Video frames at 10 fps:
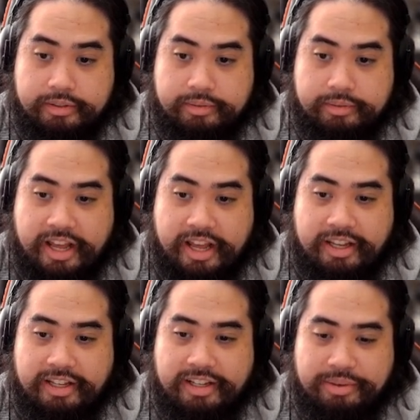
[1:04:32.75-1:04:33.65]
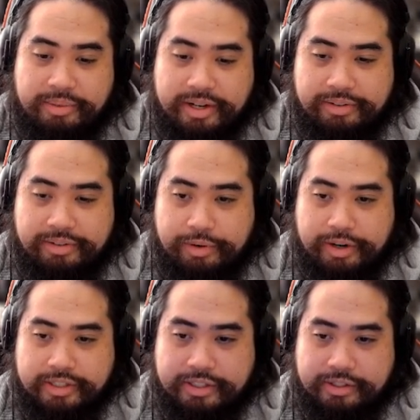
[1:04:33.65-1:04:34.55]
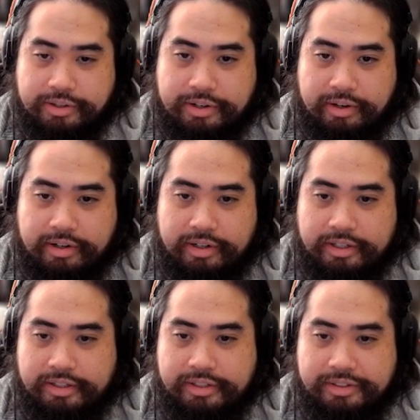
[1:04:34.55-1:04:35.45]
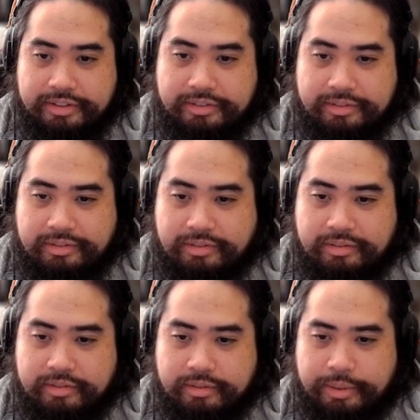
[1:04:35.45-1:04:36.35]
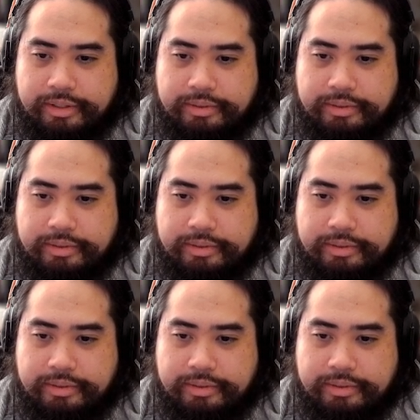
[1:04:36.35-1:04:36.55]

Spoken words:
Hey, we got a free SSR card. Right?